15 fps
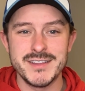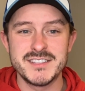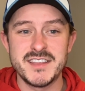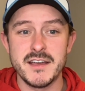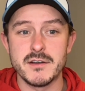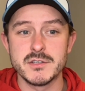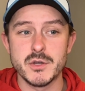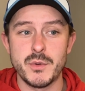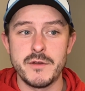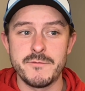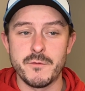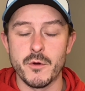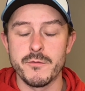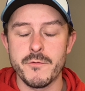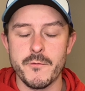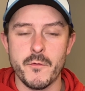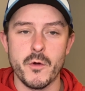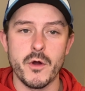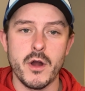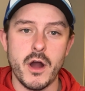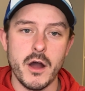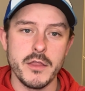they also went
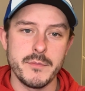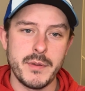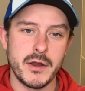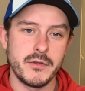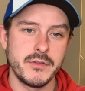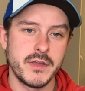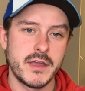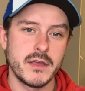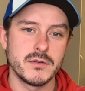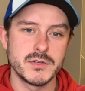4-for-4 on the penalty kill,